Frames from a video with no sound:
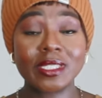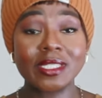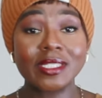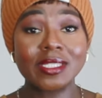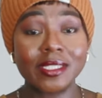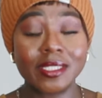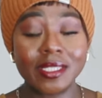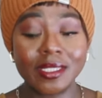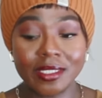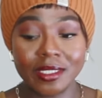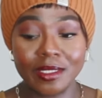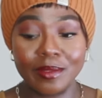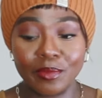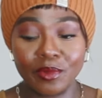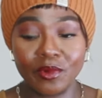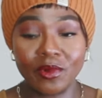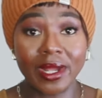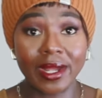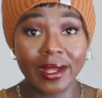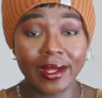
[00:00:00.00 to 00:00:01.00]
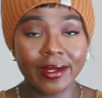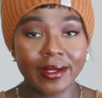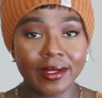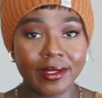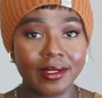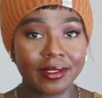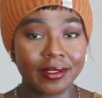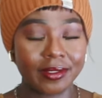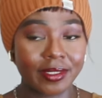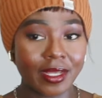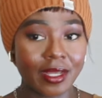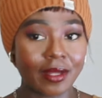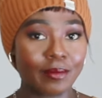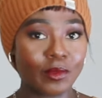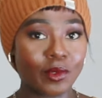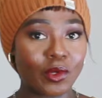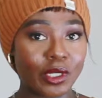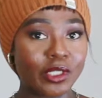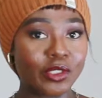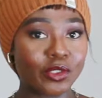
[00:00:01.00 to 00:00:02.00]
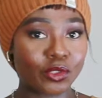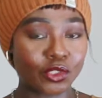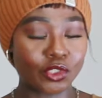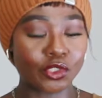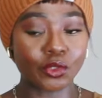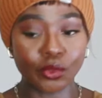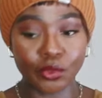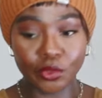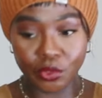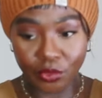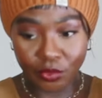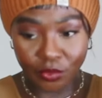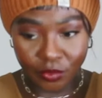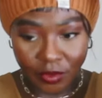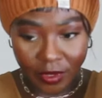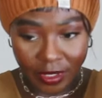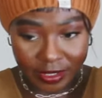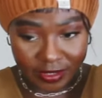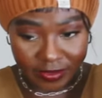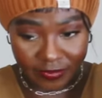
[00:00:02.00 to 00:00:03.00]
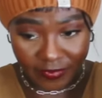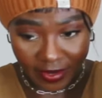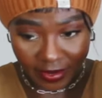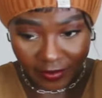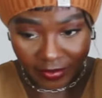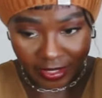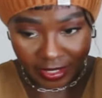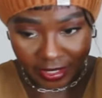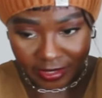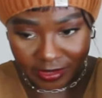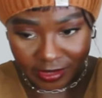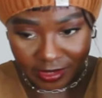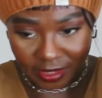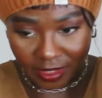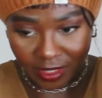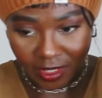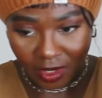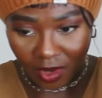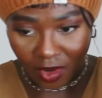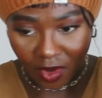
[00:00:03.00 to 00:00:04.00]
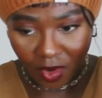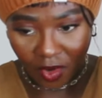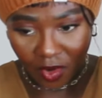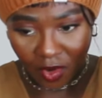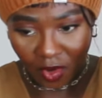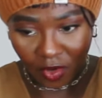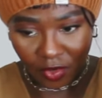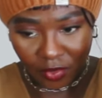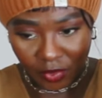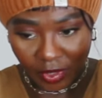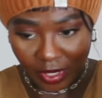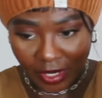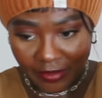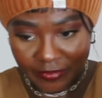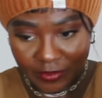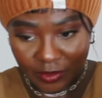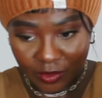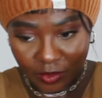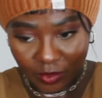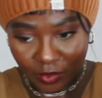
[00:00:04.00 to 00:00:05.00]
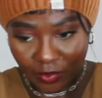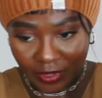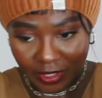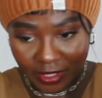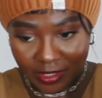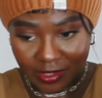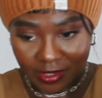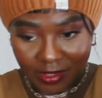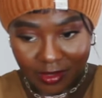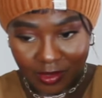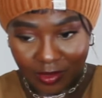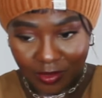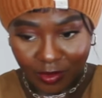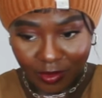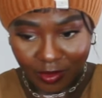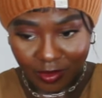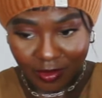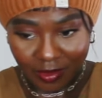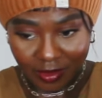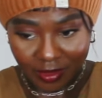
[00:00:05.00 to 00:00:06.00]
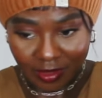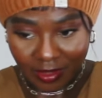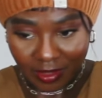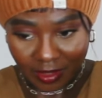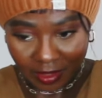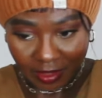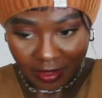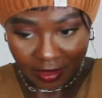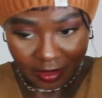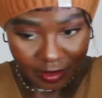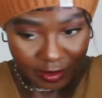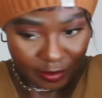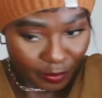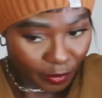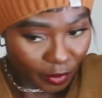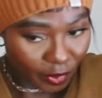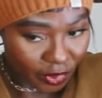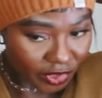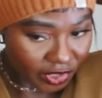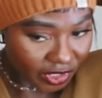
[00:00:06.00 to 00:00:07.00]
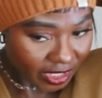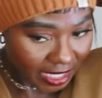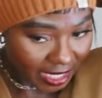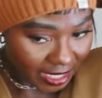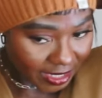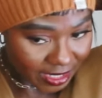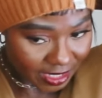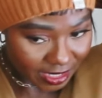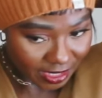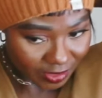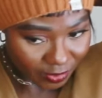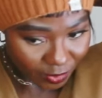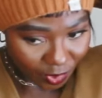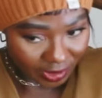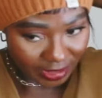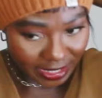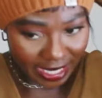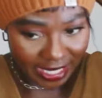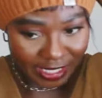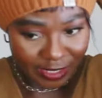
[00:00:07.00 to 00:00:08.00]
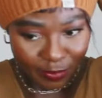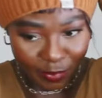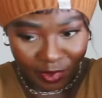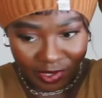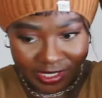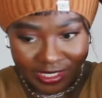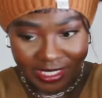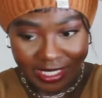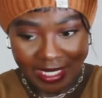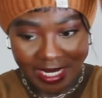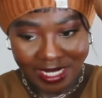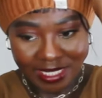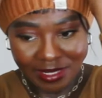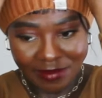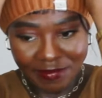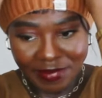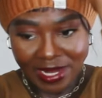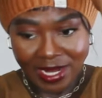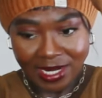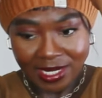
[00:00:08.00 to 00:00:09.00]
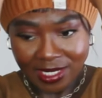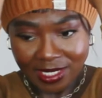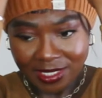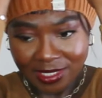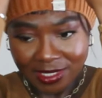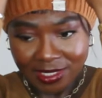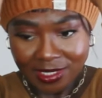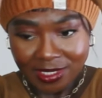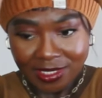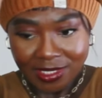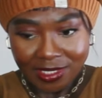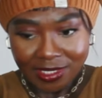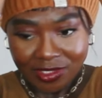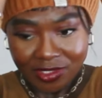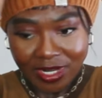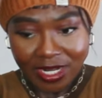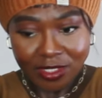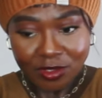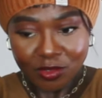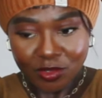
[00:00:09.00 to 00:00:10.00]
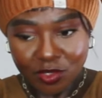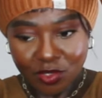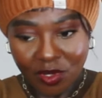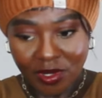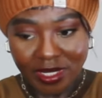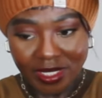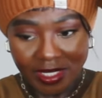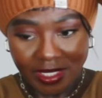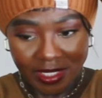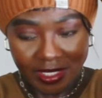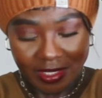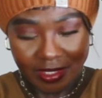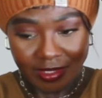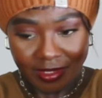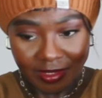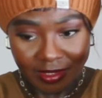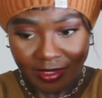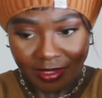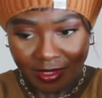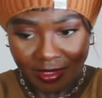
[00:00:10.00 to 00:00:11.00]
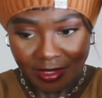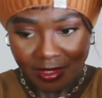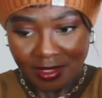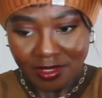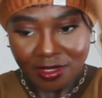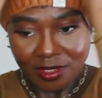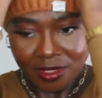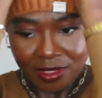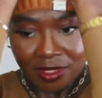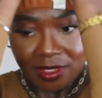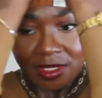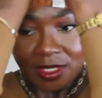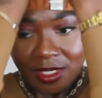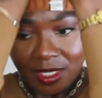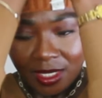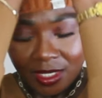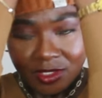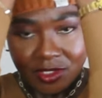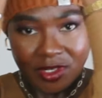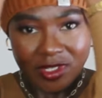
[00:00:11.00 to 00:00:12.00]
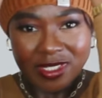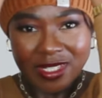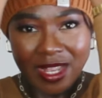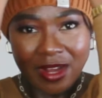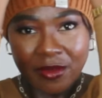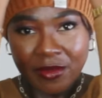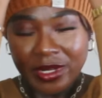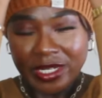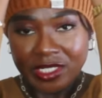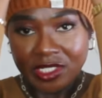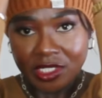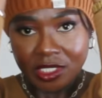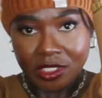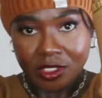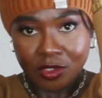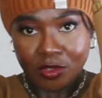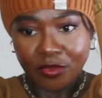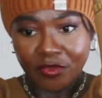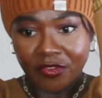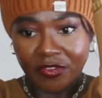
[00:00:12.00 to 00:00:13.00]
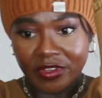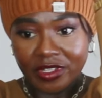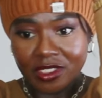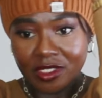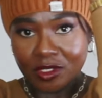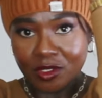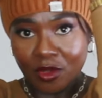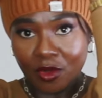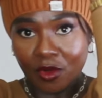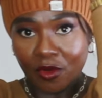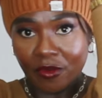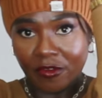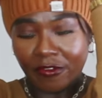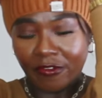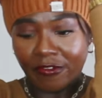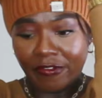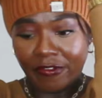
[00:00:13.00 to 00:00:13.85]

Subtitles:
this is the simple hack that I'm going to show you. It's very easy. All you have to do is to push that one that is pointed at the back, try to tuck it in, just arrange it to fit your